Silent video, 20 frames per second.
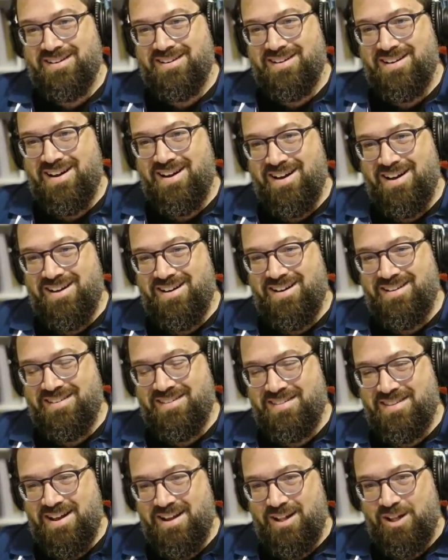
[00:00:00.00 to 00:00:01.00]

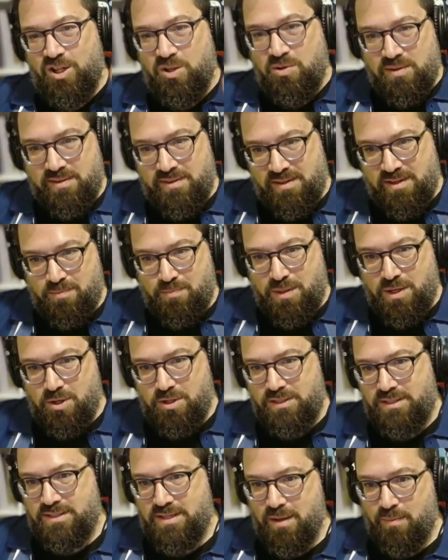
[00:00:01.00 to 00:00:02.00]
that looks at the
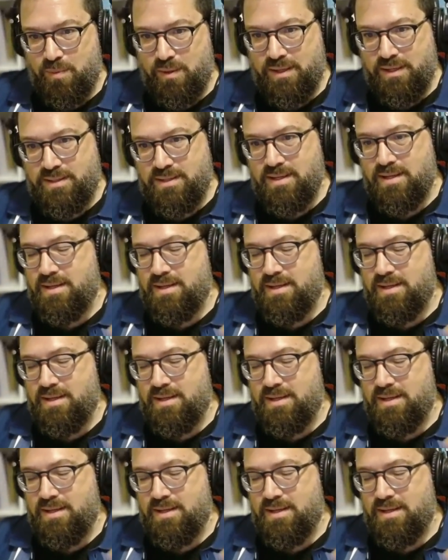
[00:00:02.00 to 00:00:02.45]
PRD template,